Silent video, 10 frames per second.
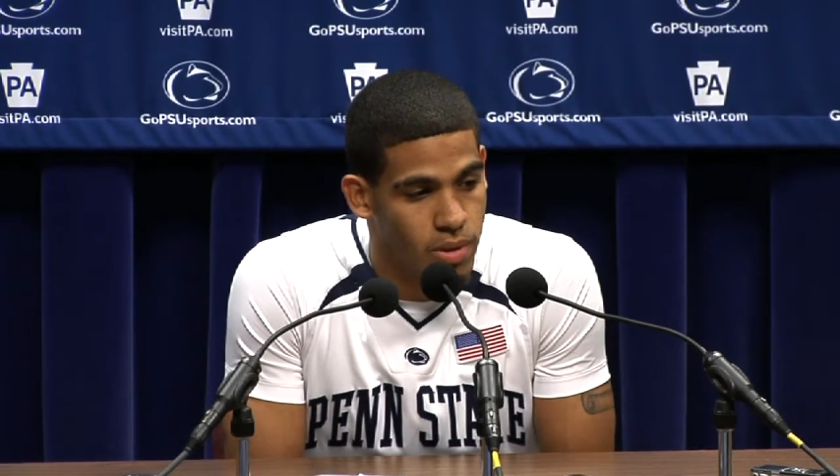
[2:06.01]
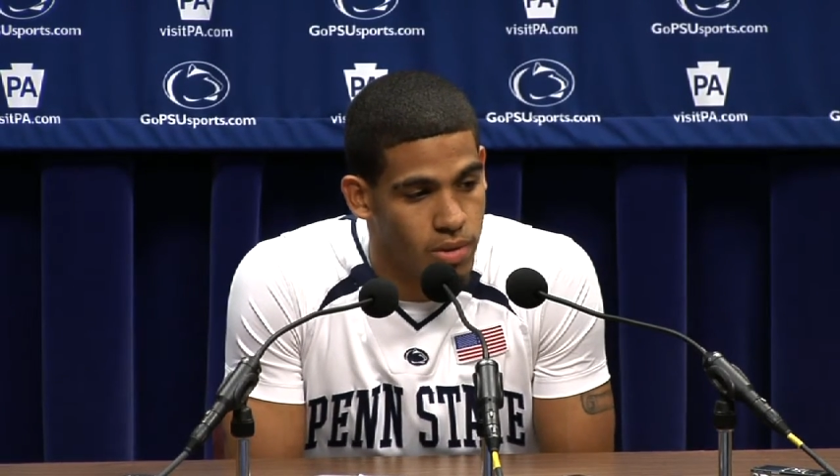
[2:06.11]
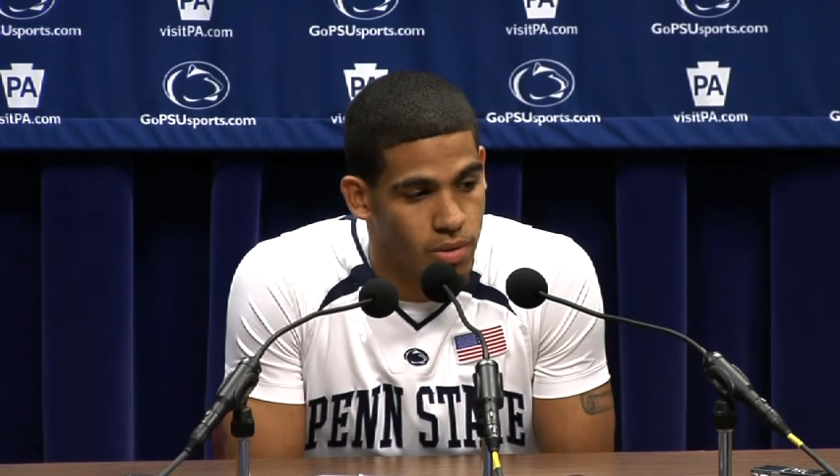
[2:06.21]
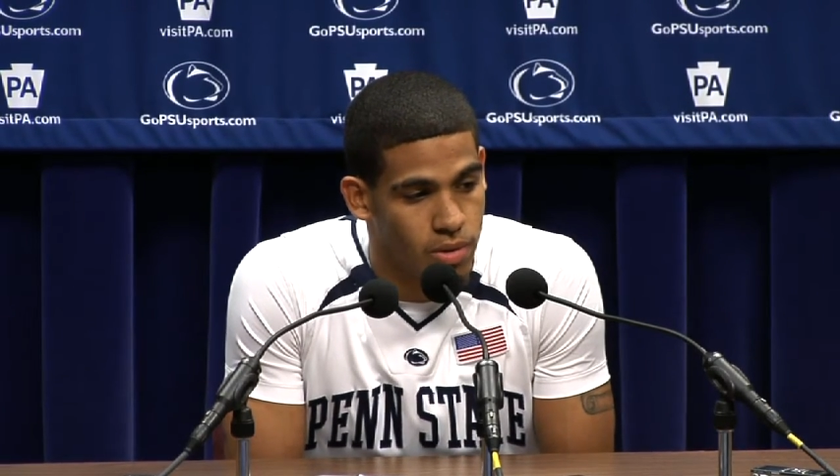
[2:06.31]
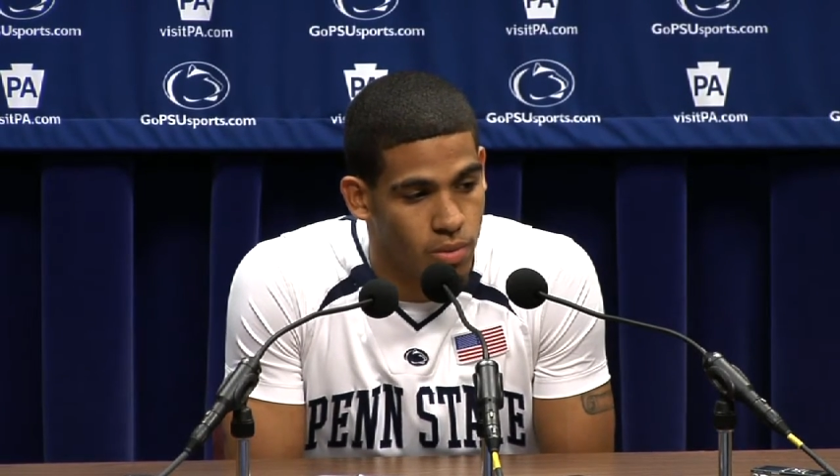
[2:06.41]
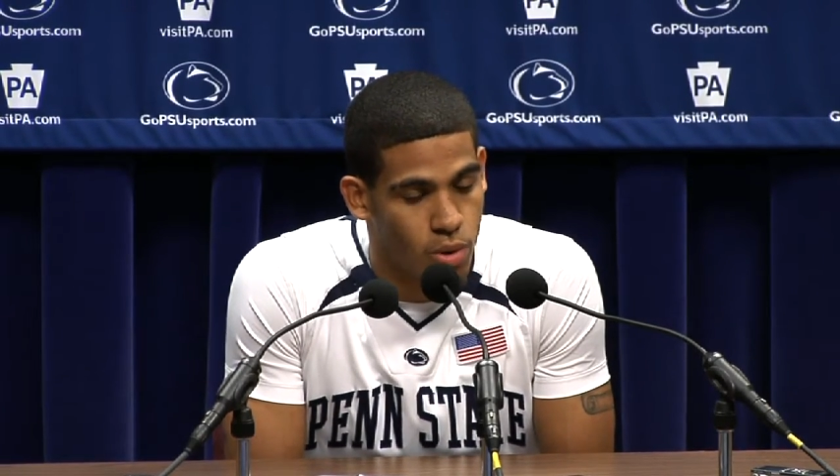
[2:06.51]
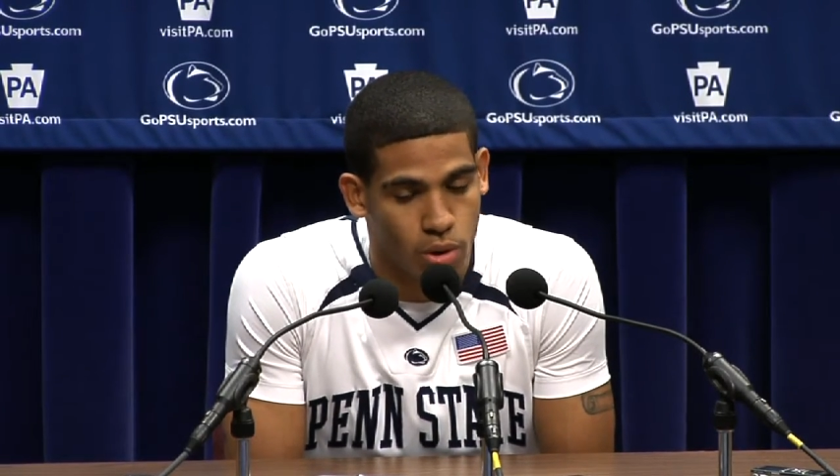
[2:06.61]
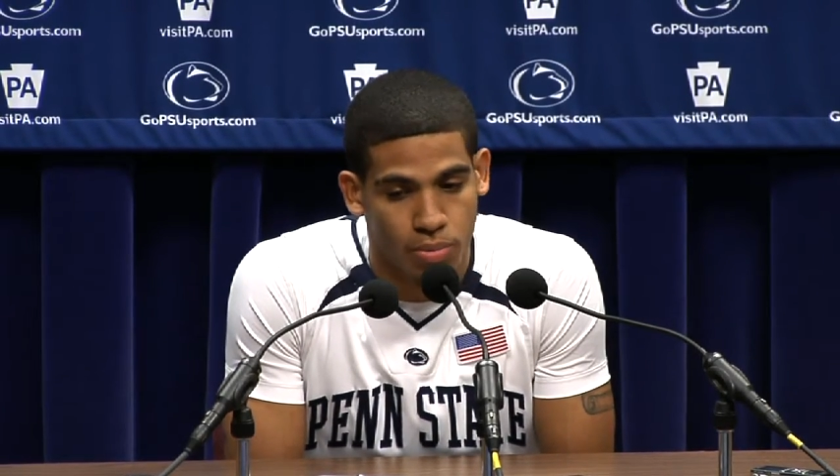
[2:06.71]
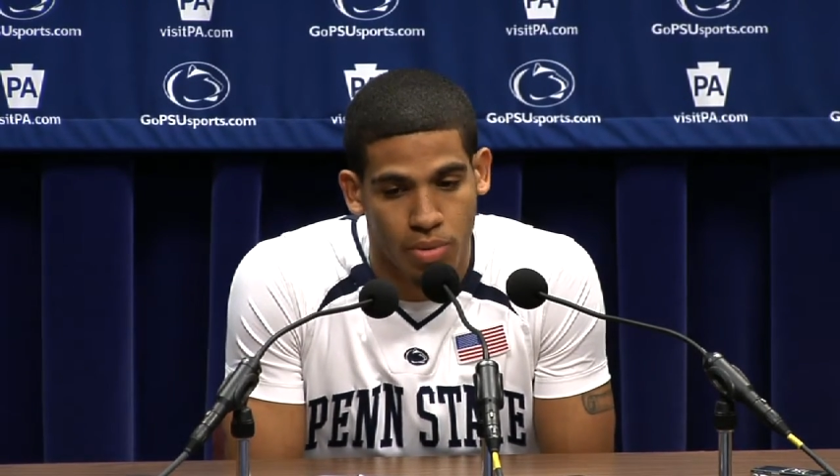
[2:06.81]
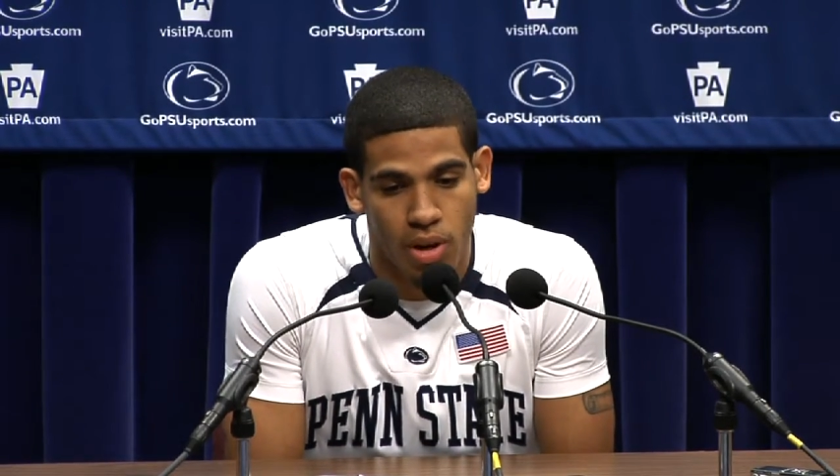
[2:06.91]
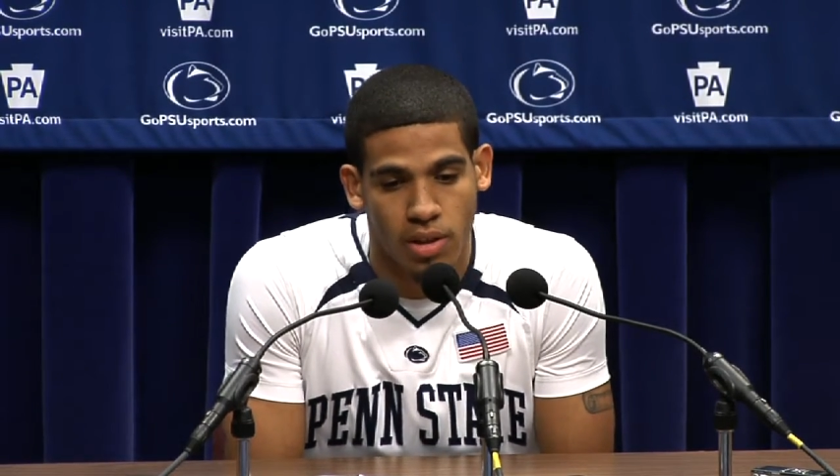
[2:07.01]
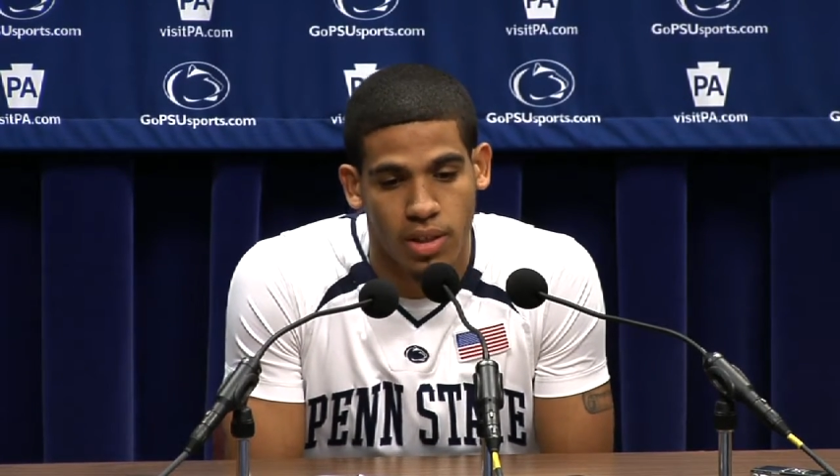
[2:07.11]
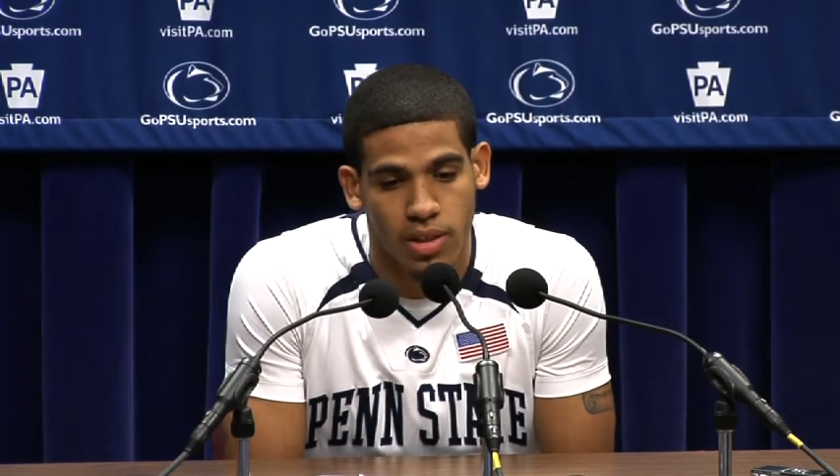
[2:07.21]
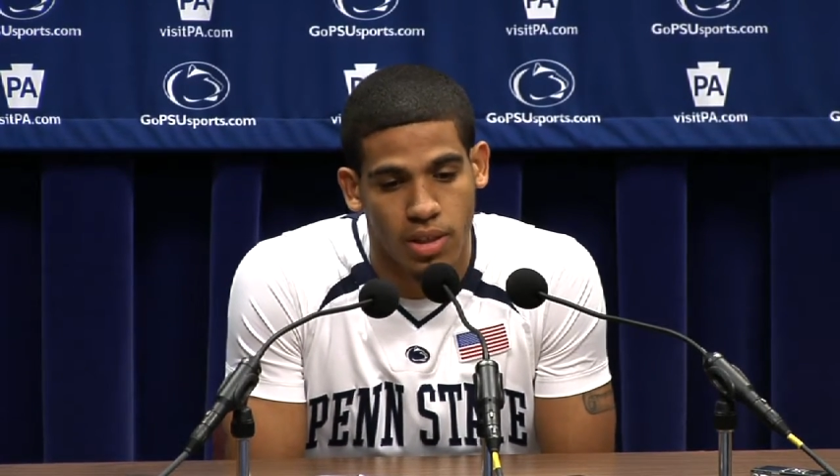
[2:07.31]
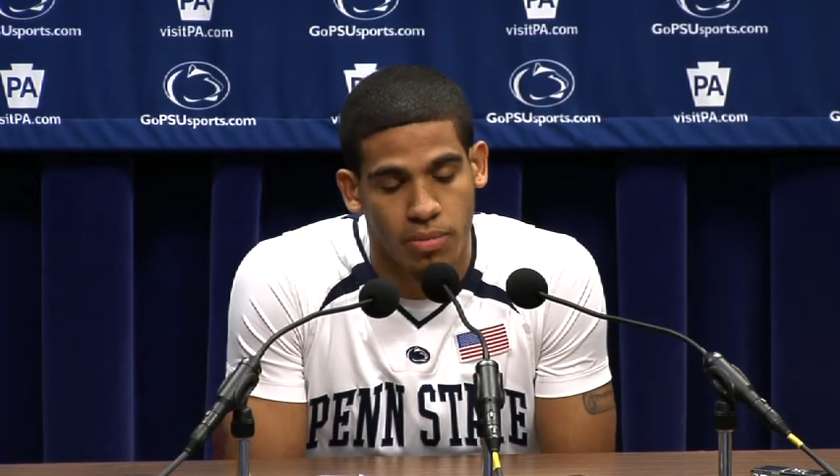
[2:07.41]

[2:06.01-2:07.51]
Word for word: it's a, it's a work in progress,